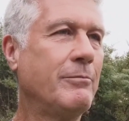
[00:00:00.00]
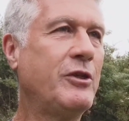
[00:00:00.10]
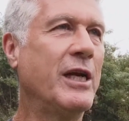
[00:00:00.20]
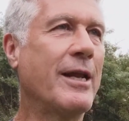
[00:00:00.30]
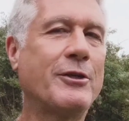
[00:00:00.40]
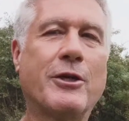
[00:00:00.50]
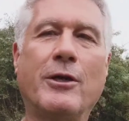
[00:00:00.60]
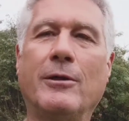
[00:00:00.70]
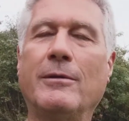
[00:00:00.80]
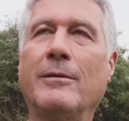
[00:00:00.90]

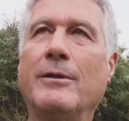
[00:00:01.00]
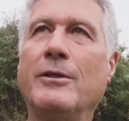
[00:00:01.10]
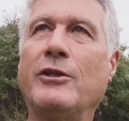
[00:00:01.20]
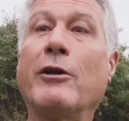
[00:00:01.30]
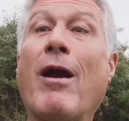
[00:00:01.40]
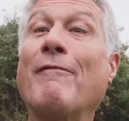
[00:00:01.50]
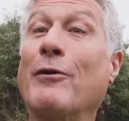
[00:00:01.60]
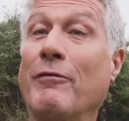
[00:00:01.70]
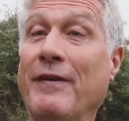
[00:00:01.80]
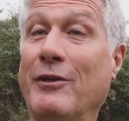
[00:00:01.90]

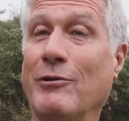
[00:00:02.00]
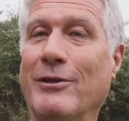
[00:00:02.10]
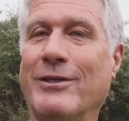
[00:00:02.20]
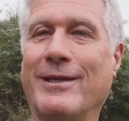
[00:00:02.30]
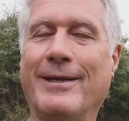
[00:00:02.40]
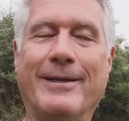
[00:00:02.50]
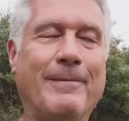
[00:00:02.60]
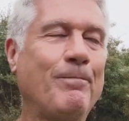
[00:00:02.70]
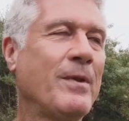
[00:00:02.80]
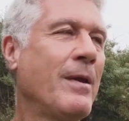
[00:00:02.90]
geographical feature looks
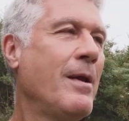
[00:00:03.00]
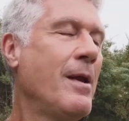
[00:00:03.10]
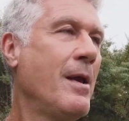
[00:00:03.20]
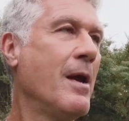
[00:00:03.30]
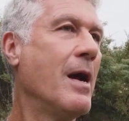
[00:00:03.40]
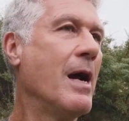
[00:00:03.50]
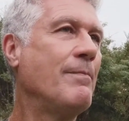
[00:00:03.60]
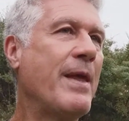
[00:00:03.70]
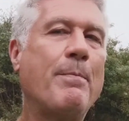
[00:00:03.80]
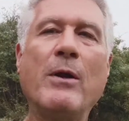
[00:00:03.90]

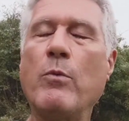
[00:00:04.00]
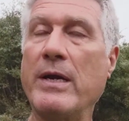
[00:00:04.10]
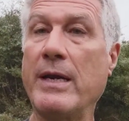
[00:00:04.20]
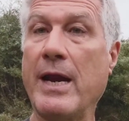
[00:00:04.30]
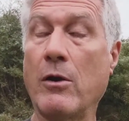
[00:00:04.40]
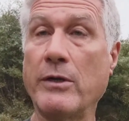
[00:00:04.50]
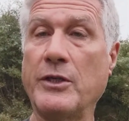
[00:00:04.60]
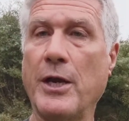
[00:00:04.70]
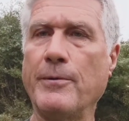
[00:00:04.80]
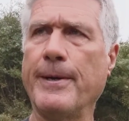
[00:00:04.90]
like. They built one in
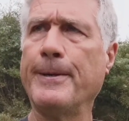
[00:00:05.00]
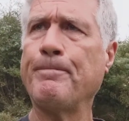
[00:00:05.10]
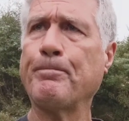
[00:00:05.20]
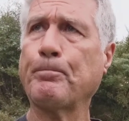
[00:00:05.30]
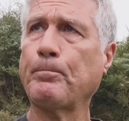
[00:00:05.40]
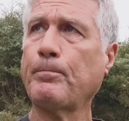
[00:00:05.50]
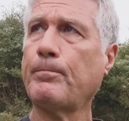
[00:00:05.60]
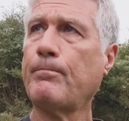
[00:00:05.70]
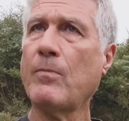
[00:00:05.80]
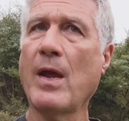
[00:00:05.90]
Arizona,
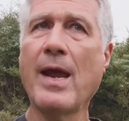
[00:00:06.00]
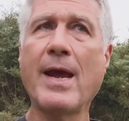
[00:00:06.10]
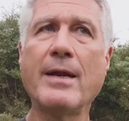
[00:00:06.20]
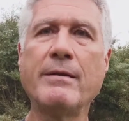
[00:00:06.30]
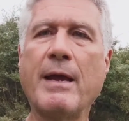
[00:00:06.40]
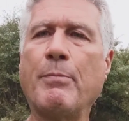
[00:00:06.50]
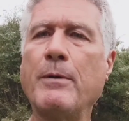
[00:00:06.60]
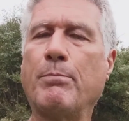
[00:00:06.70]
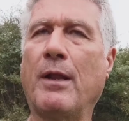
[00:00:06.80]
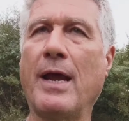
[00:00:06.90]
and they
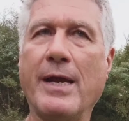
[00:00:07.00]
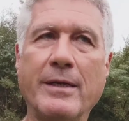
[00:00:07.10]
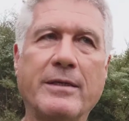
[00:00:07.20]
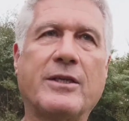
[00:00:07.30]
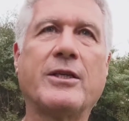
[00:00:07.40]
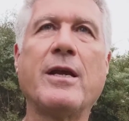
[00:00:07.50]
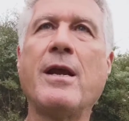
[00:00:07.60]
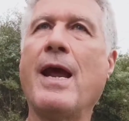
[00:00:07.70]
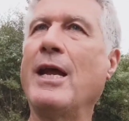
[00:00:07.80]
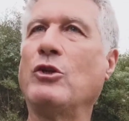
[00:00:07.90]
put plants
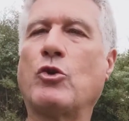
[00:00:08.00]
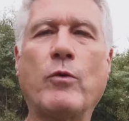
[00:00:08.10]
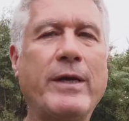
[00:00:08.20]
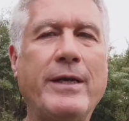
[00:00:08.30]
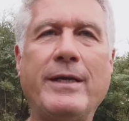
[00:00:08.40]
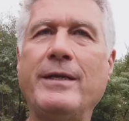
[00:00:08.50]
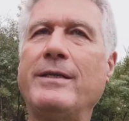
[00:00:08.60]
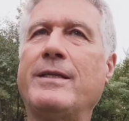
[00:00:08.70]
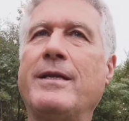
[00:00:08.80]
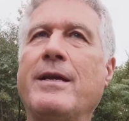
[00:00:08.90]
and
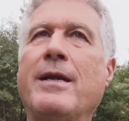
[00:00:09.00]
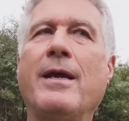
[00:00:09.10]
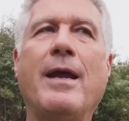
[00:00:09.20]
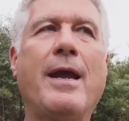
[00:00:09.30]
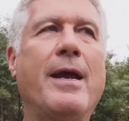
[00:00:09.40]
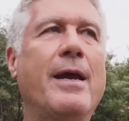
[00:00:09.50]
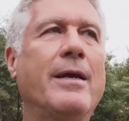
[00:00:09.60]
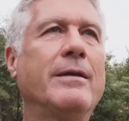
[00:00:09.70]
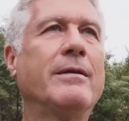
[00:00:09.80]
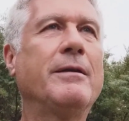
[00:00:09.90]
trees
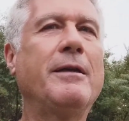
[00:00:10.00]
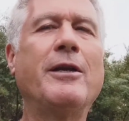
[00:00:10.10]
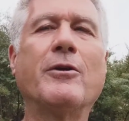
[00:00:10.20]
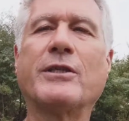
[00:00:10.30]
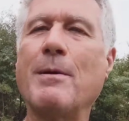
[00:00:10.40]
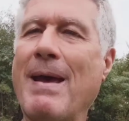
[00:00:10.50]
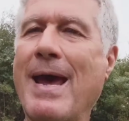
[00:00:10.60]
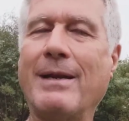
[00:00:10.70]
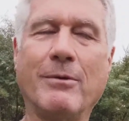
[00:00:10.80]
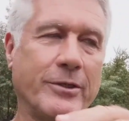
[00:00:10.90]
and some
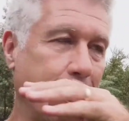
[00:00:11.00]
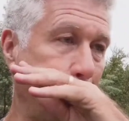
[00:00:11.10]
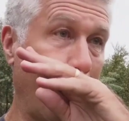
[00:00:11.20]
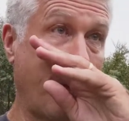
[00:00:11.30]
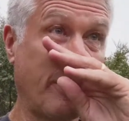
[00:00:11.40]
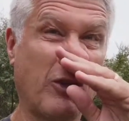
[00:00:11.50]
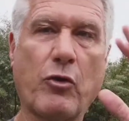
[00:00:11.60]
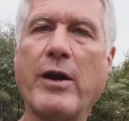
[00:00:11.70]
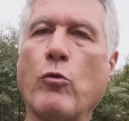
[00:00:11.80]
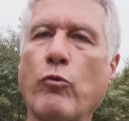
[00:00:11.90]
animals in there to
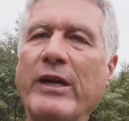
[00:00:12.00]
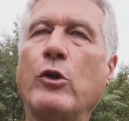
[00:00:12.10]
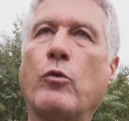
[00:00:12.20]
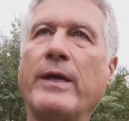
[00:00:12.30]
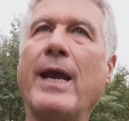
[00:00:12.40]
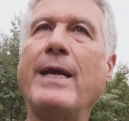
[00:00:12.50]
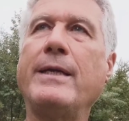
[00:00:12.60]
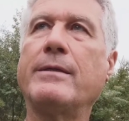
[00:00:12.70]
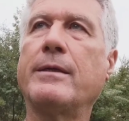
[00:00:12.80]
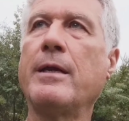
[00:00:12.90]
try to
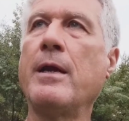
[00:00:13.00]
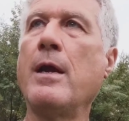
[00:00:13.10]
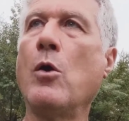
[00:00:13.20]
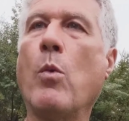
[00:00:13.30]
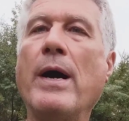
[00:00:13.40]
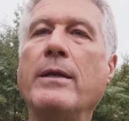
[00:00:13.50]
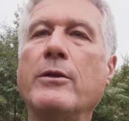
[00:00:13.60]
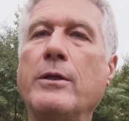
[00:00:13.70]
recreate what